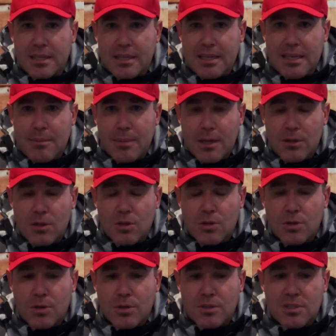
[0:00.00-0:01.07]
email
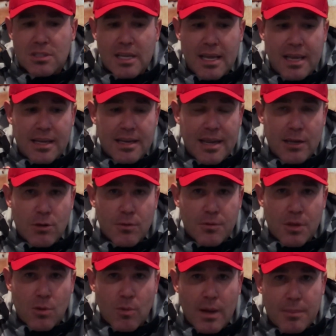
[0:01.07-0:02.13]
alerts and head over to
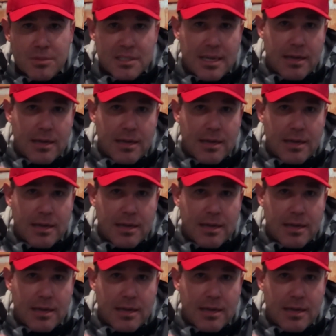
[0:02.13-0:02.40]
the website.